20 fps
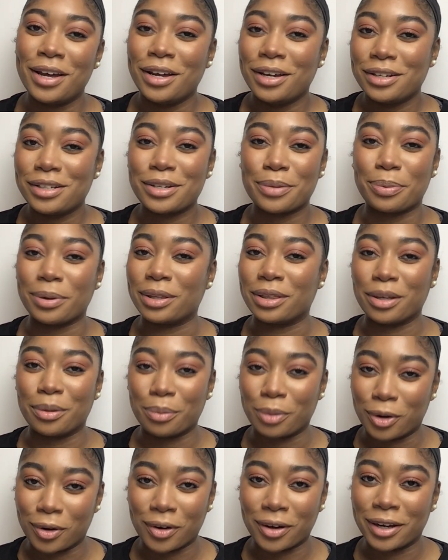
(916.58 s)
to put them
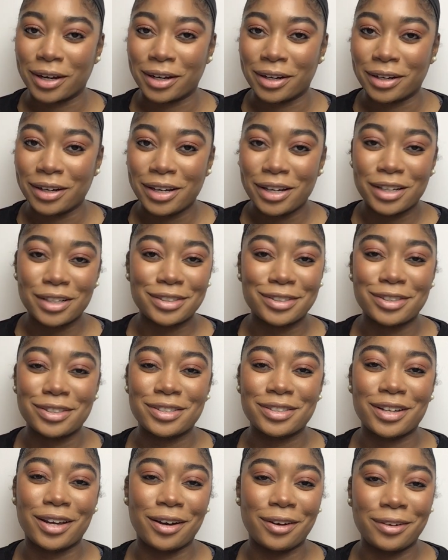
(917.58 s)
on. It's
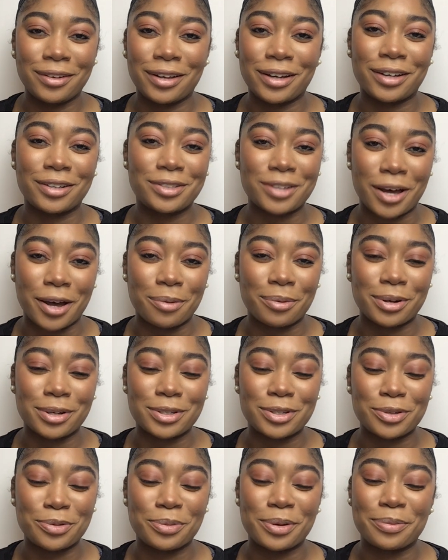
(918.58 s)
just kind of like time
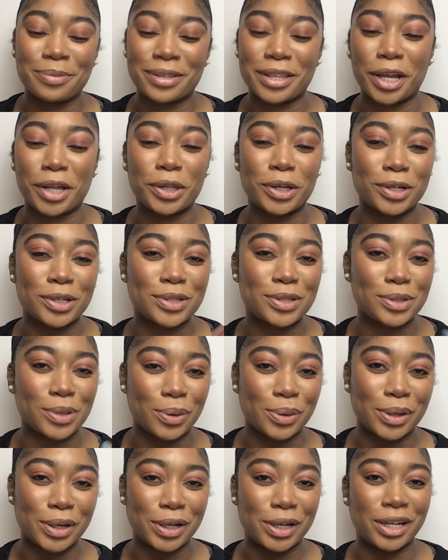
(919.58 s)
consuming, but they look so
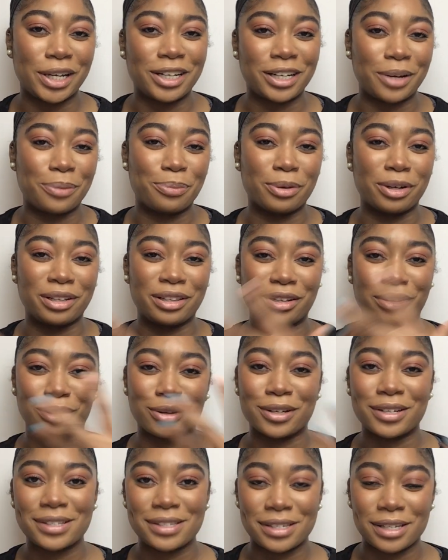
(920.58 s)
good and they bring the
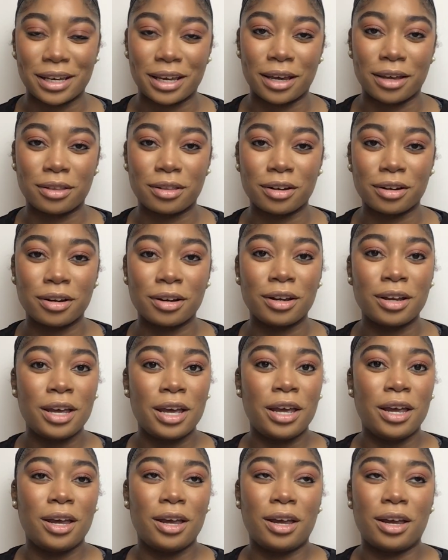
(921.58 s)
look together.
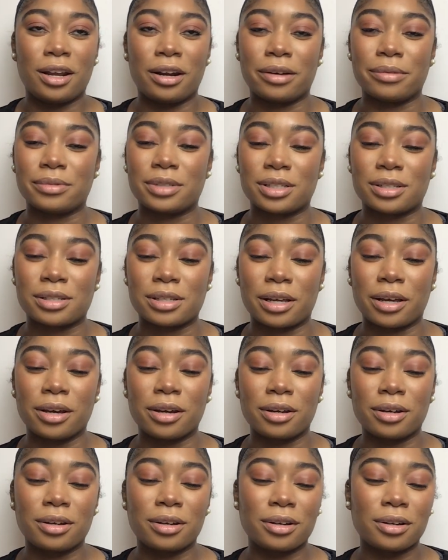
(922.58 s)
And I'm just like,
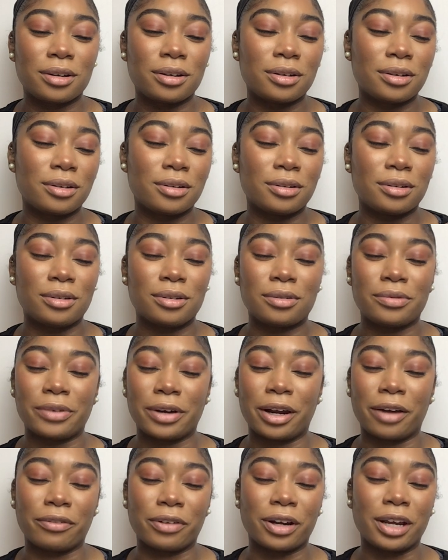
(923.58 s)

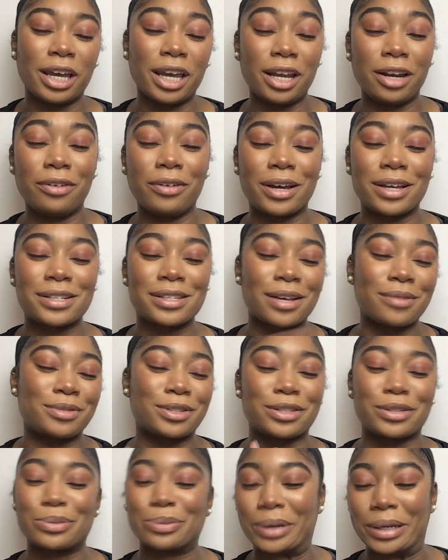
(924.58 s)
whatever. Anyways, I'm
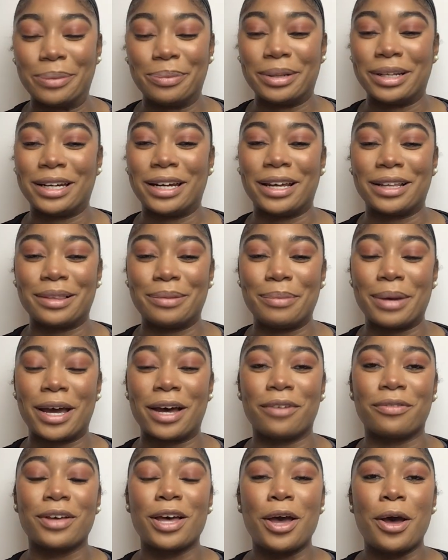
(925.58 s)
just rambling at the
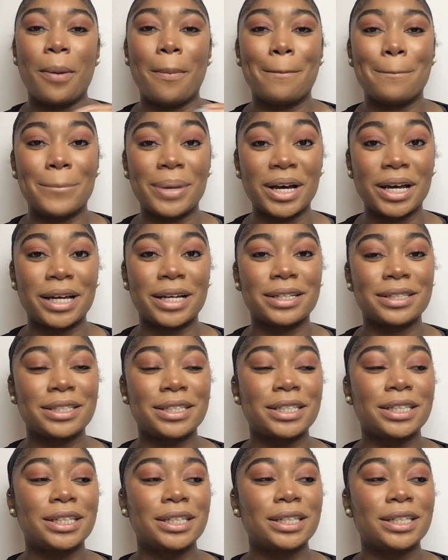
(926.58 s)
mouth. But